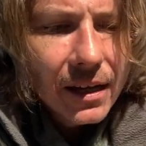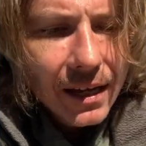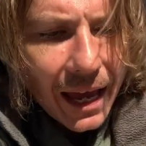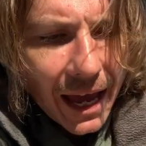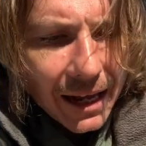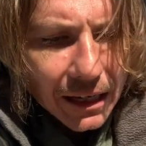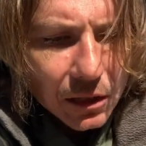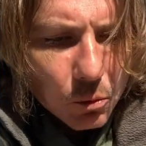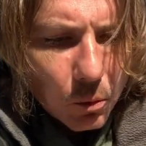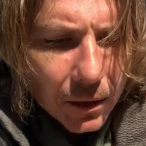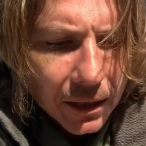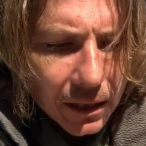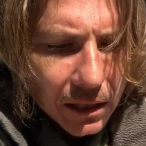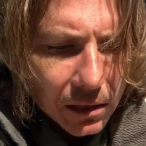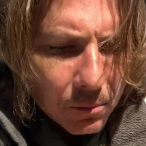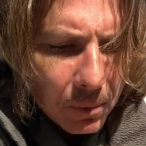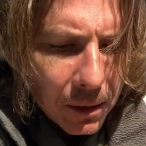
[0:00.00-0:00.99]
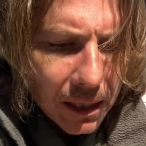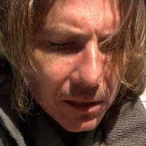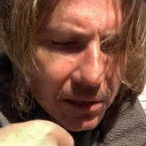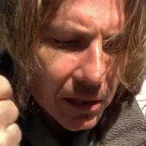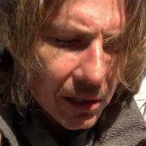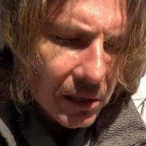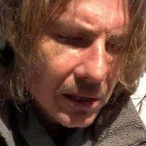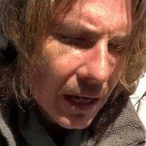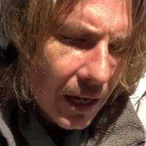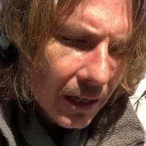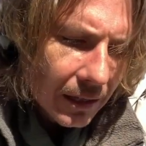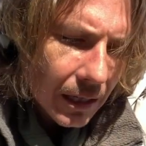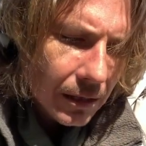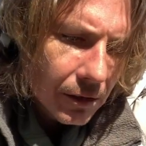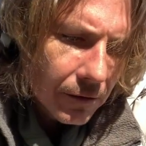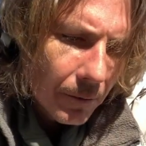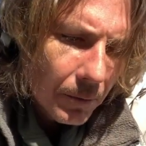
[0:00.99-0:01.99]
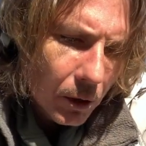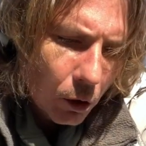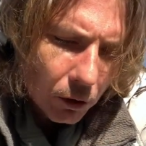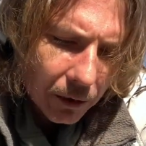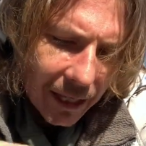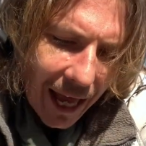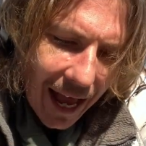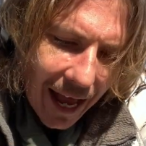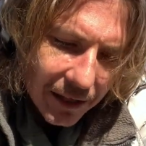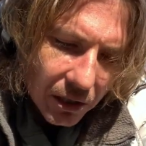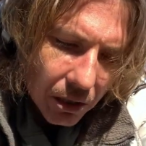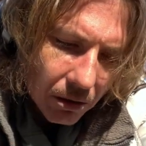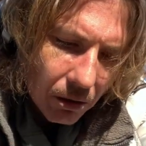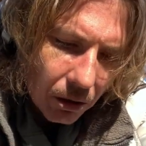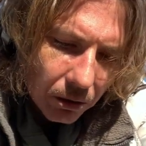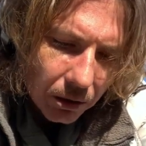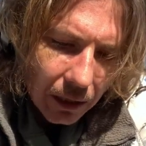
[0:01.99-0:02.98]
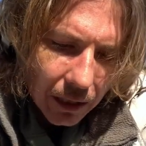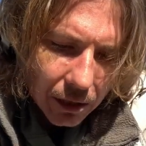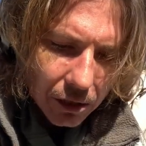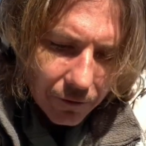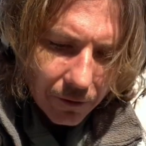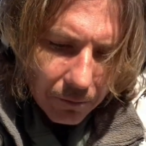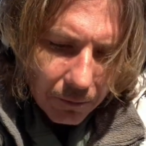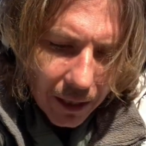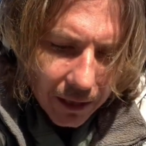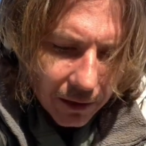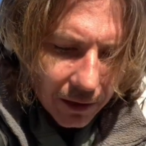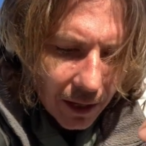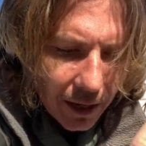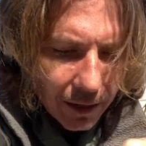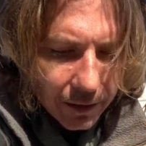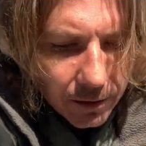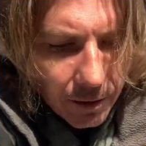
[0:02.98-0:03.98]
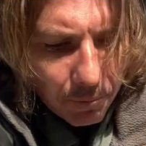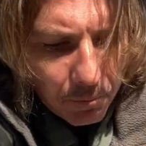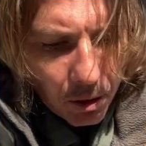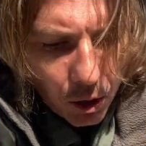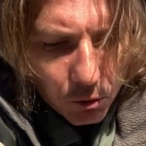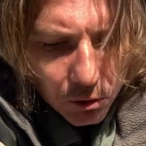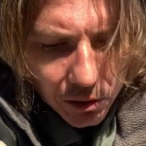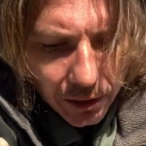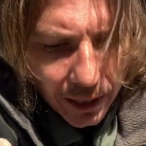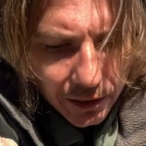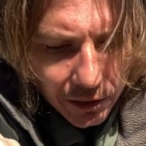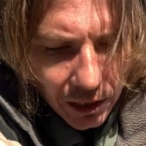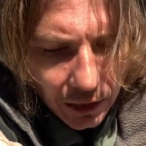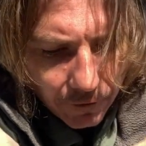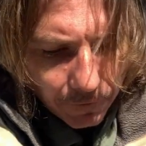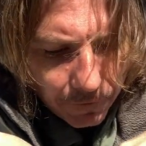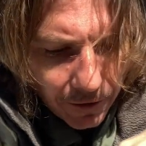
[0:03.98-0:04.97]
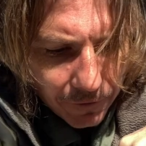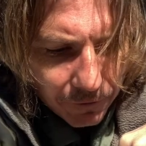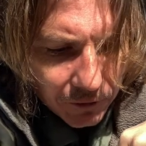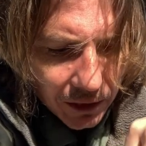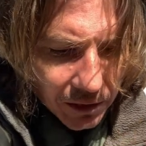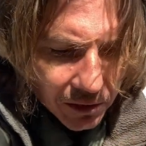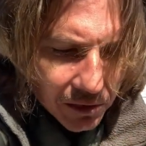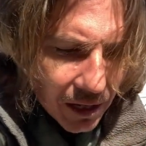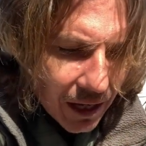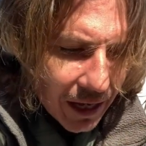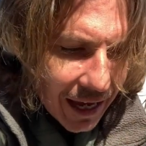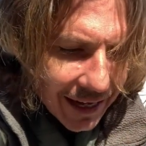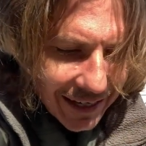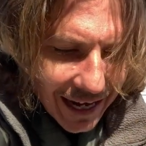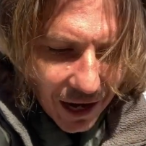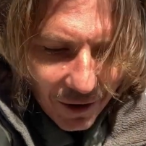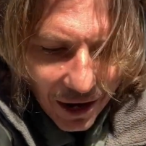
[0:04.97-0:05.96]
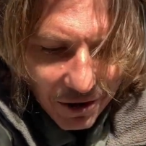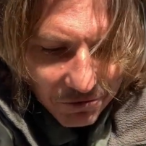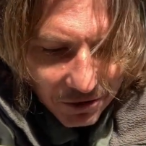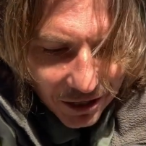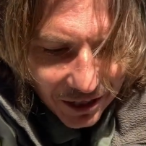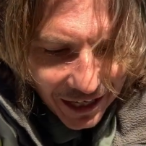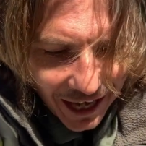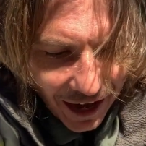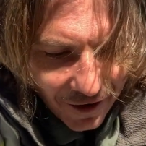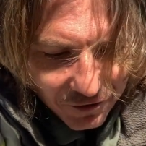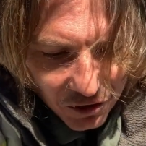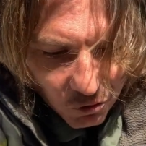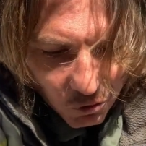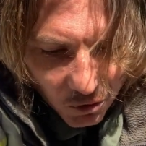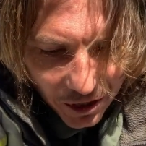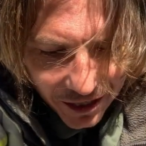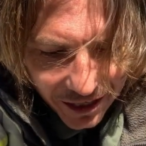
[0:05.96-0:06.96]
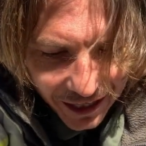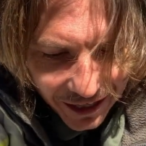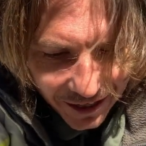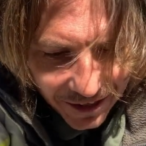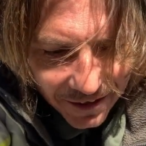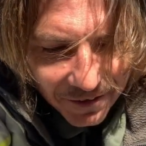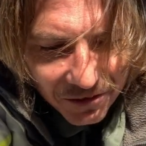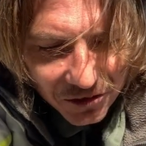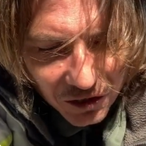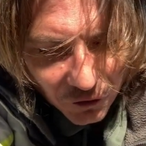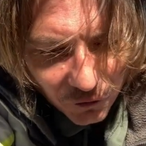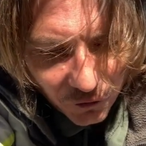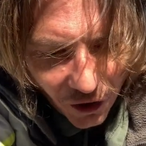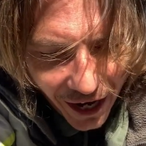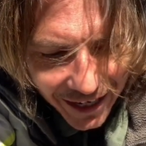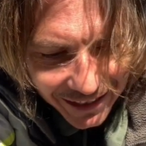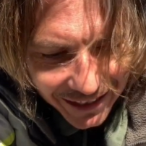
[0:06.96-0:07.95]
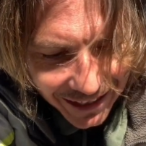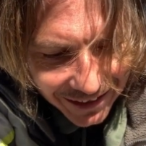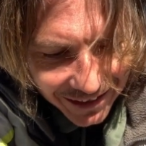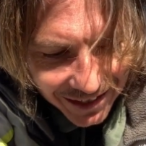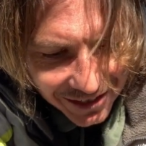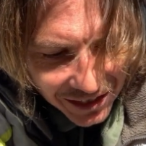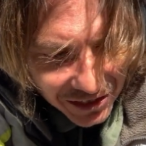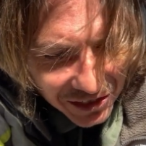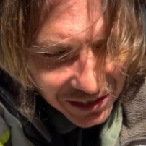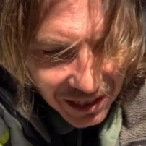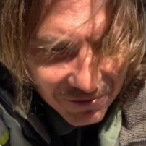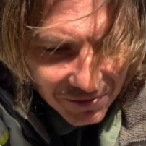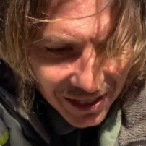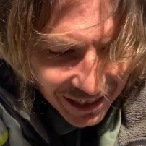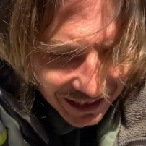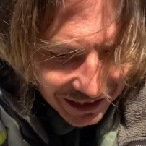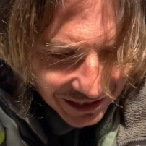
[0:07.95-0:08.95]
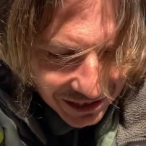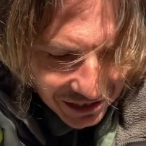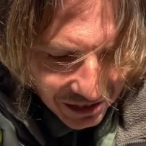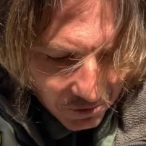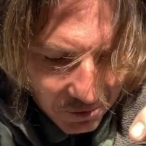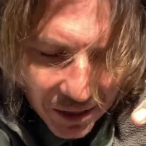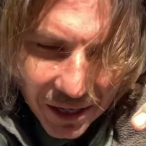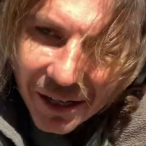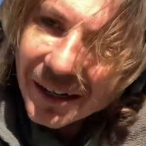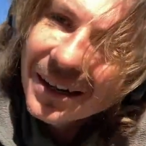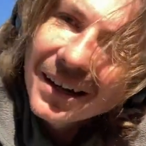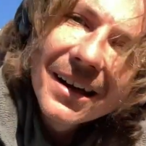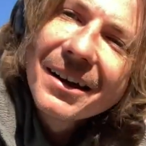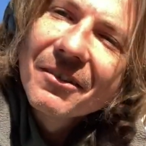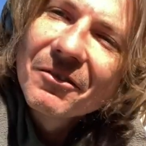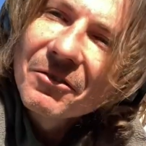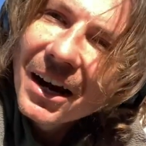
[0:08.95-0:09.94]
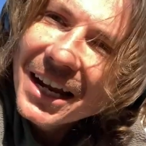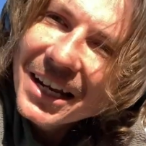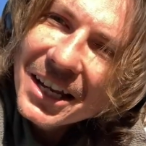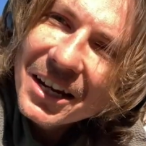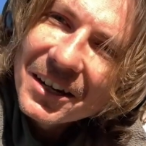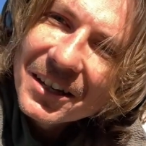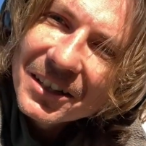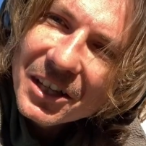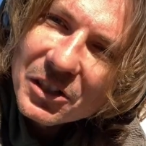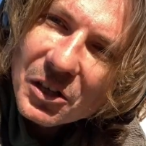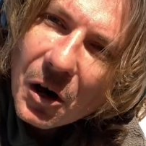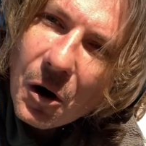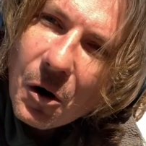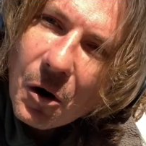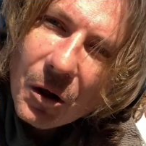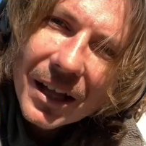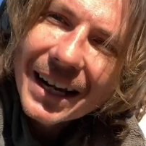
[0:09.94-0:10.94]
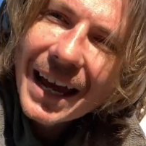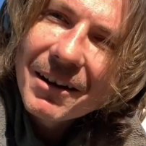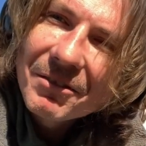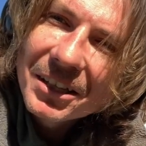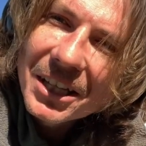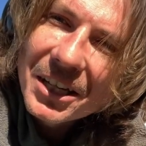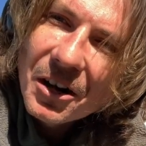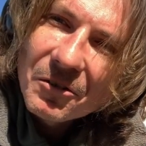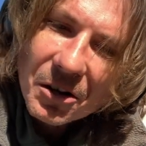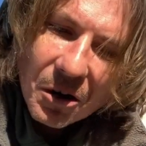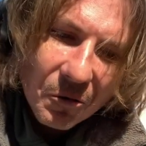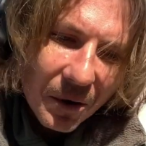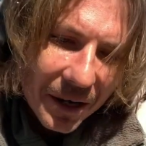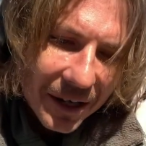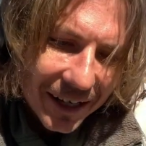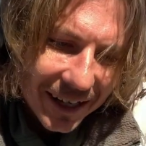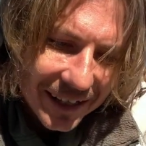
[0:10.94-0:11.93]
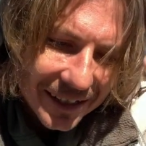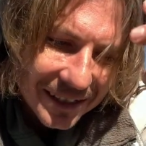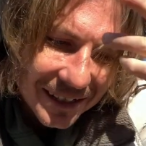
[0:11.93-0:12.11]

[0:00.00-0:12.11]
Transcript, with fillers: And it's one of these pieces that's from an old casserole dish from like the post-1950s. And now I really have to work here to find it, because it seems that it disappeared right here in this hole, and I really don't know where it is.